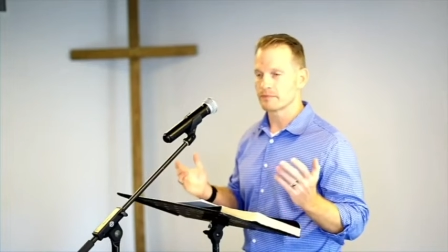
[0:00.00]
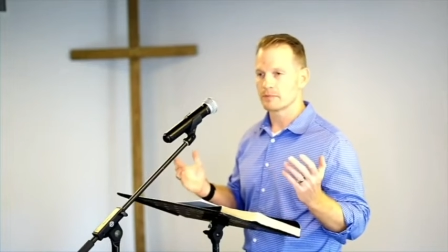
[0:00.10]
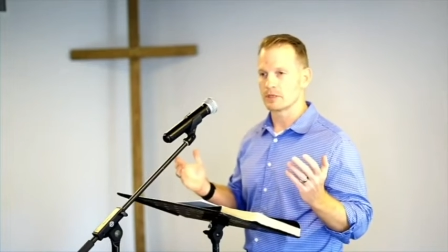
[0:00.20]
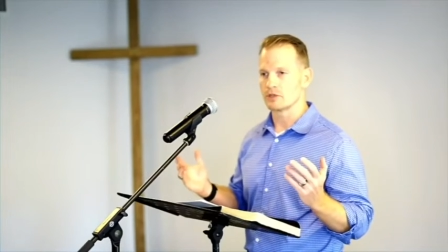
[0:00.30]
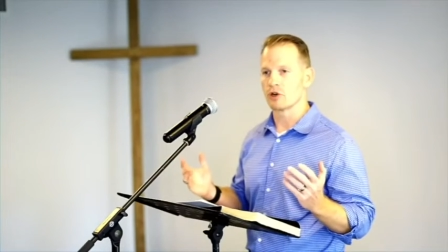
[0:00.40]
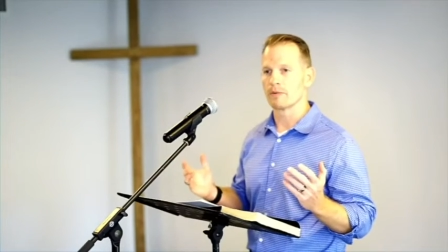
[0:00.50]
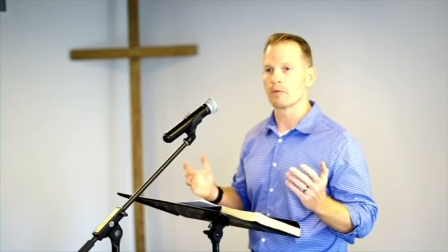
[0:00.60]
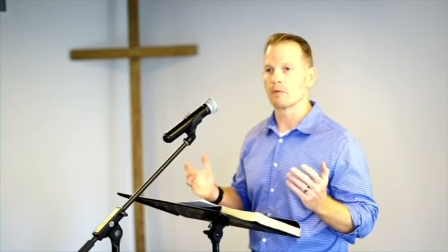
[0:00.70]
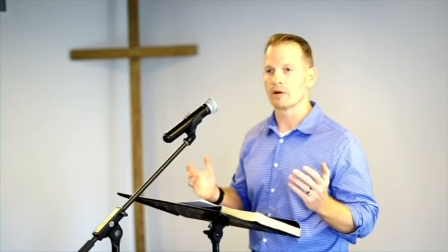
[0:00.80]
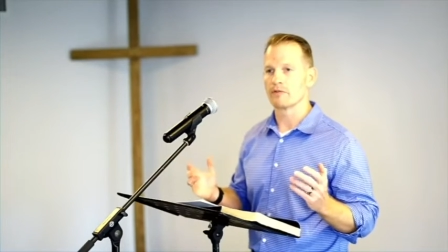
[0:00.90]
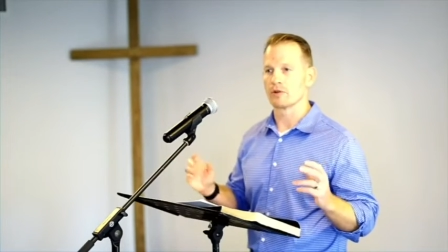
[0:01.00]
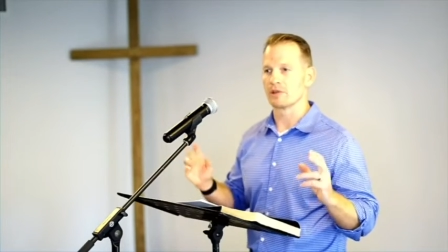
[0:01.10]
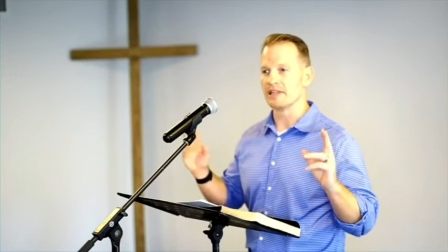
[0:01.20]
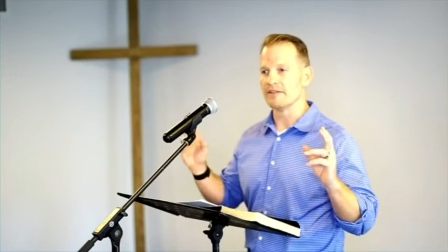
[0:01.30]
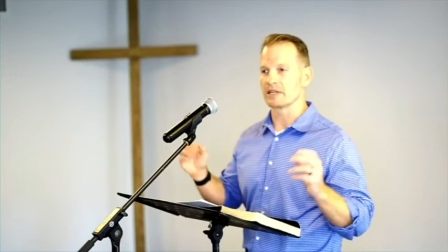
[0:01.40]
the German word for
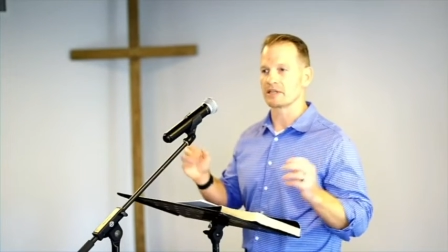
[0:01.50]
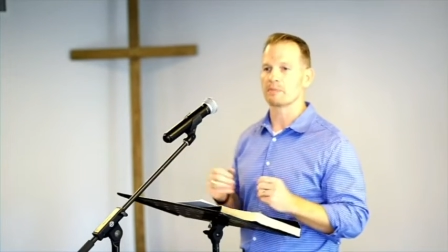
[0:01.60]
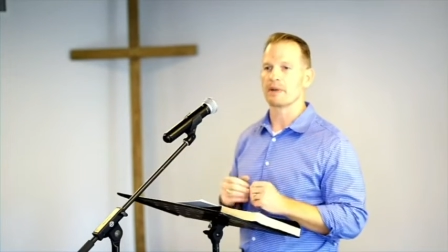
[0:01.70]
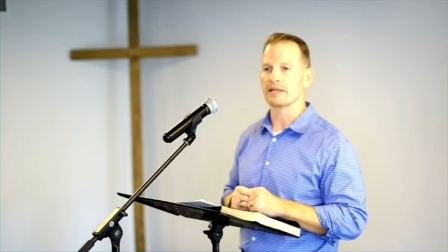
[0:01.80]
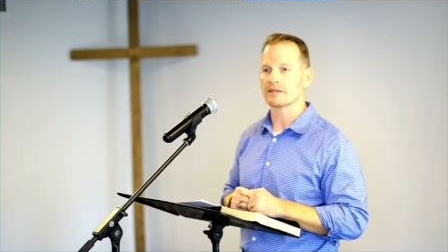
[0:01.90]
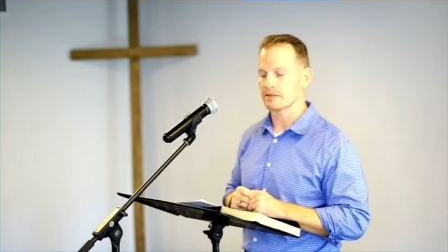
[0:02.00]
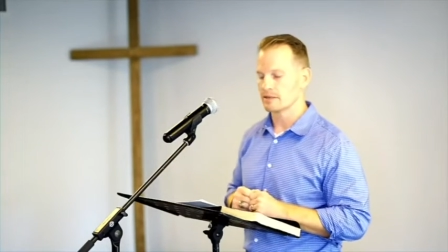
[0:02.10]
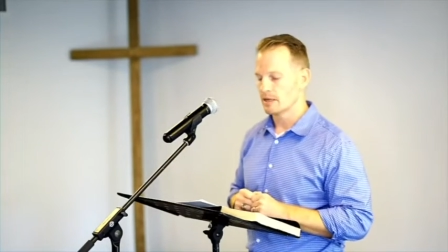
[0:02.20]
living space.